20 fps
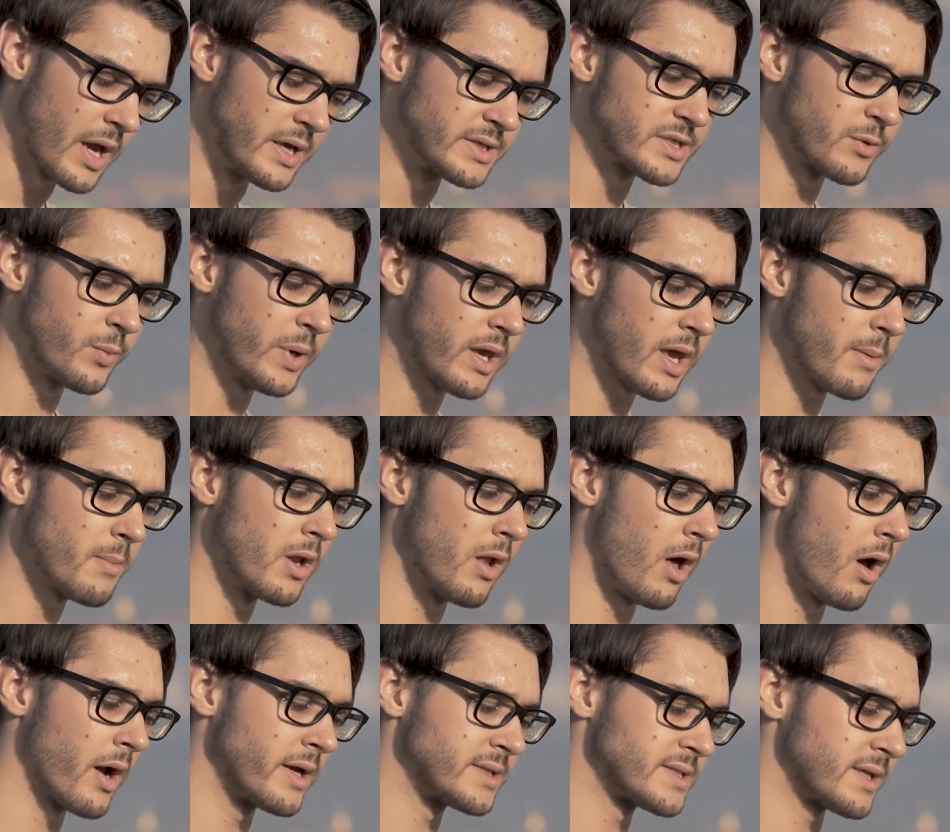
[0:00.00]
And so we came
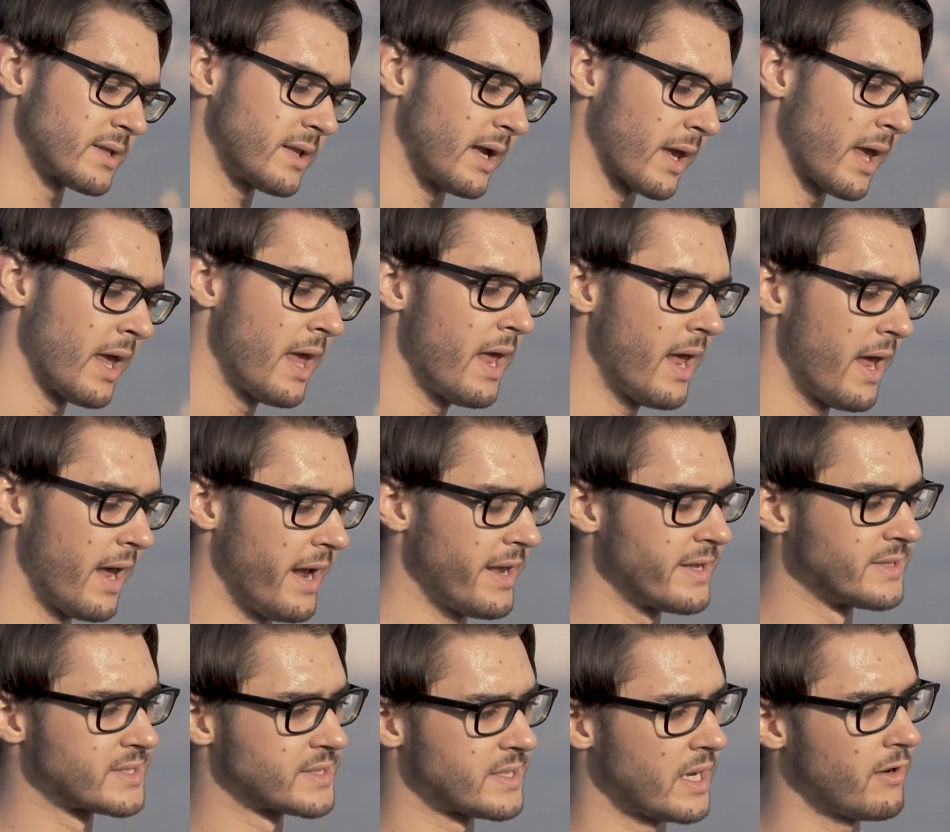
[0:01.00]
along and said, like,
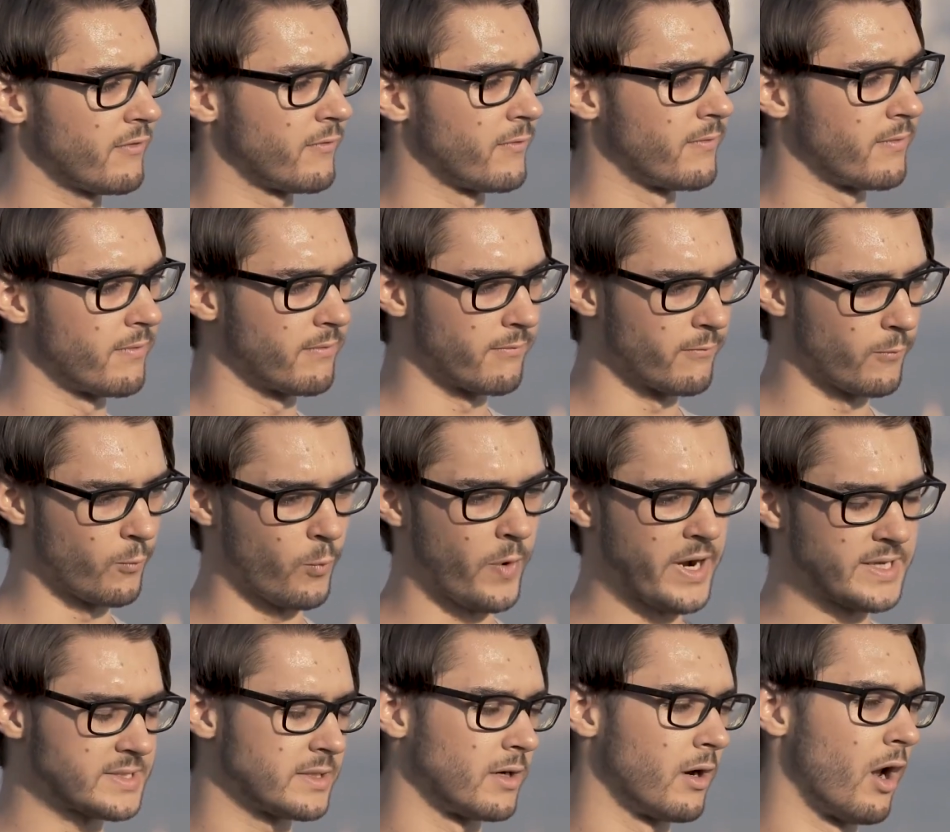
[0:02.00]
hey, instead of
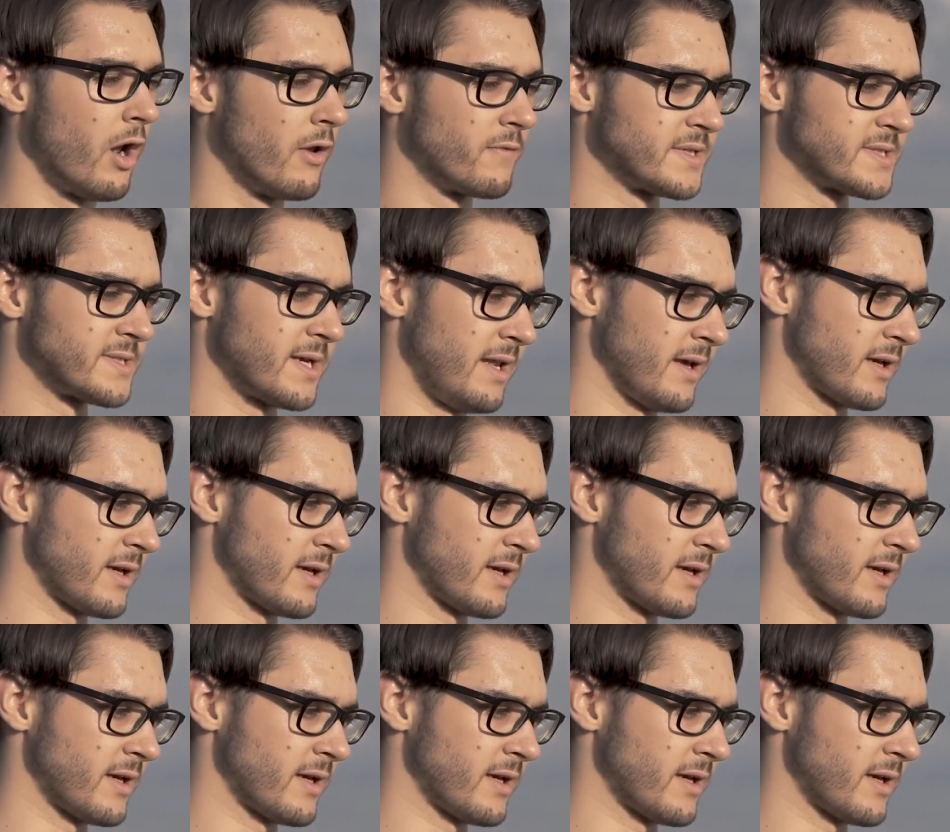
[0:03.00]
wasting all of this